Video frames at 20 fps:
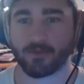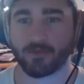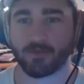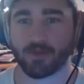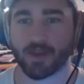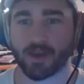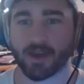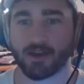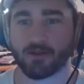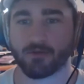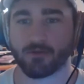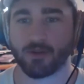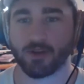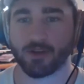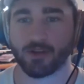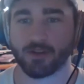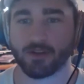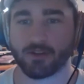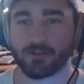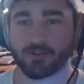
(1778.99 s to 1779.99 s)
that
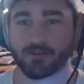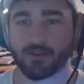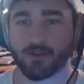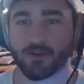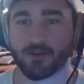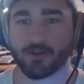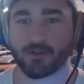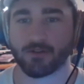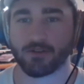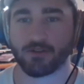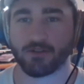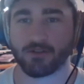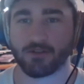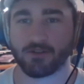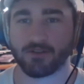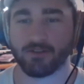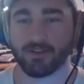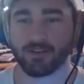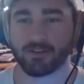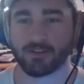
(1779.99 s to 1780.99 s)
really stirred the
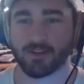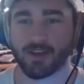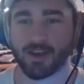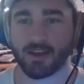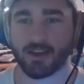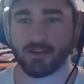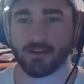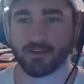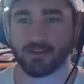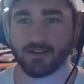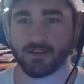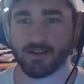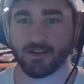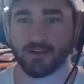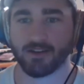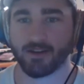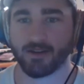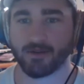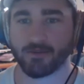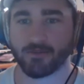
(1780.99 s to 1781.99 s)
dissent,
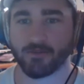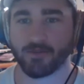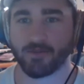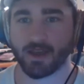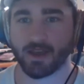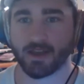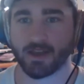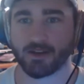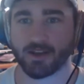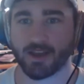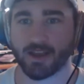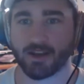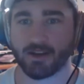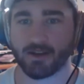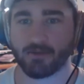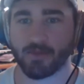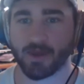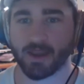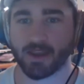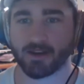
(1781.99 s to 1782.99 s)
and
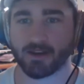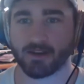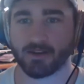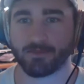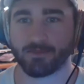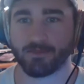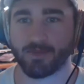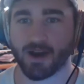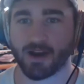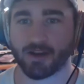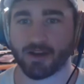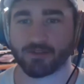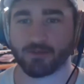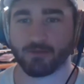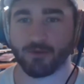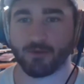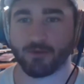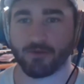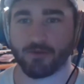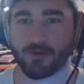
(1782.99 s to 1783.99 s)
it made it
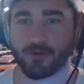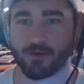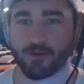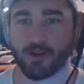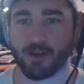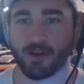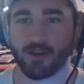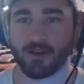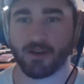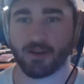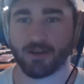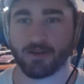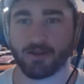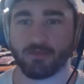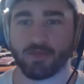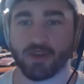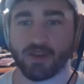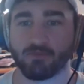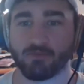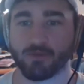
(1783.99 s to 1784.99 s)
possible for
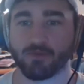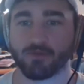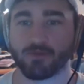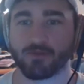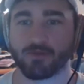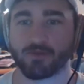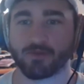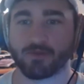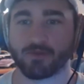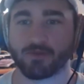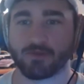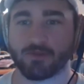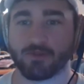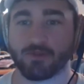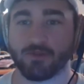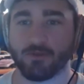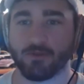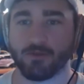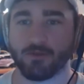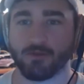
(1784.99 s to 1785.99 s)
people
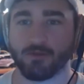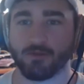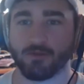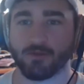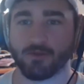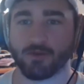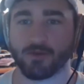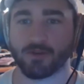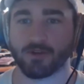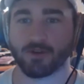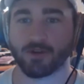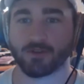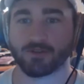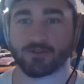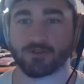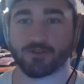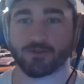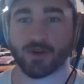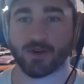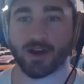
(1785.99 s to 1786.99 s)
to
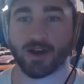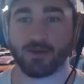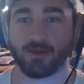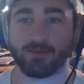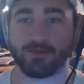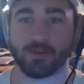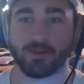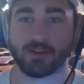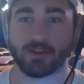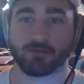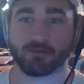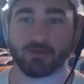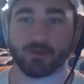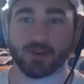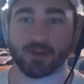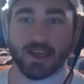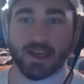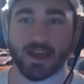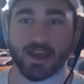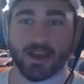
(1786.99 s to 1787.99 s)
ascribe
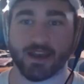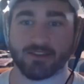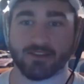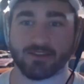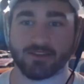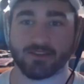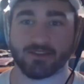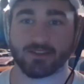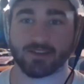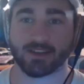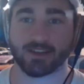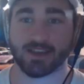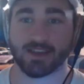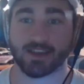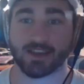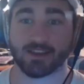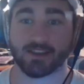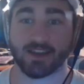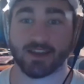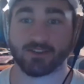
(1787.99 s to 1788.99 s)
Facebook as this
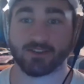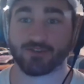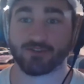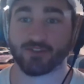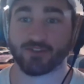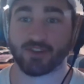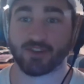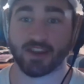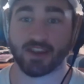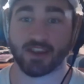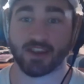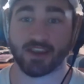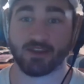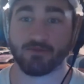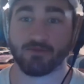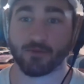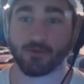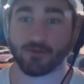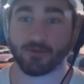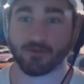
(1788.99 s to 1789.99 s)
thing that is just
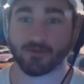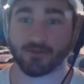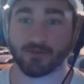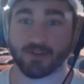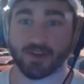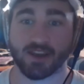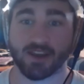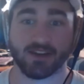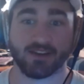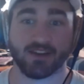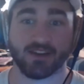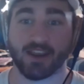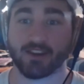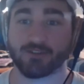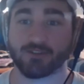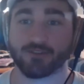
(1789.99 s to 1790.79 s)
evil and takes your